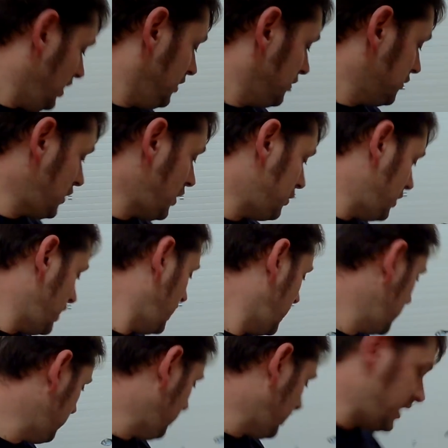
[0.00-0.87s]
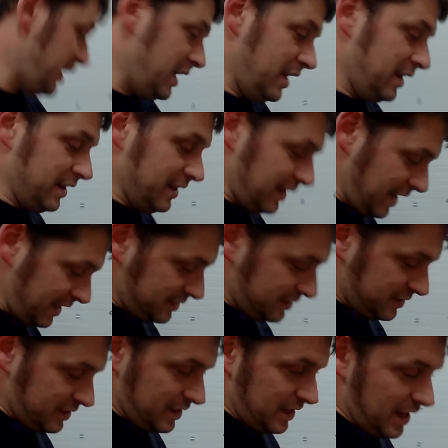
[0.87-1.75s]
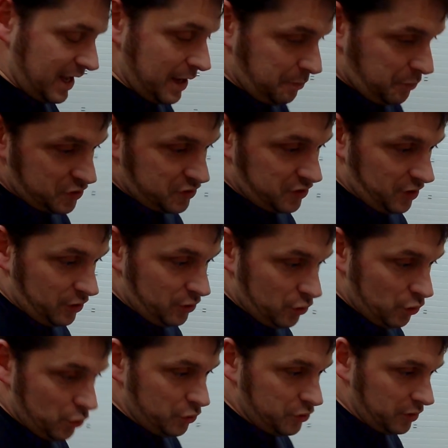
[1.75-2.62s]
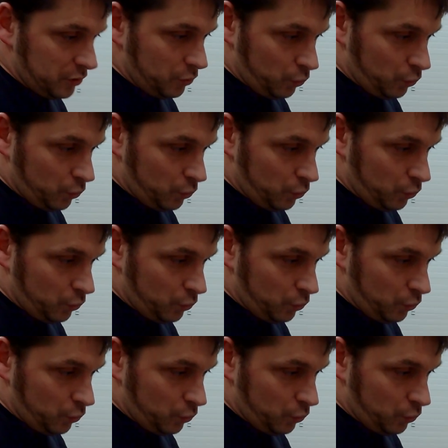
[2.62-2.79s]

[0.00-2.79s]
So, anyway, in the next episode,